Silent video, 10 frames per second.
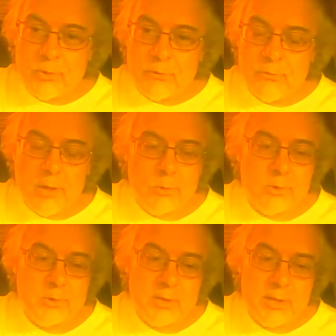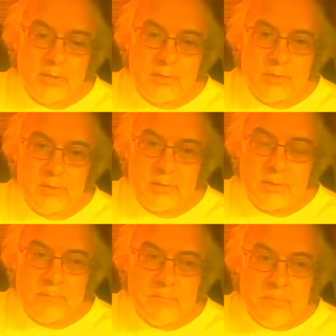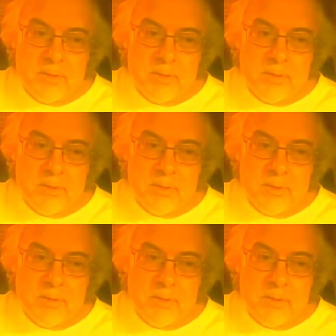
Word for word: with their followers, and it's uh,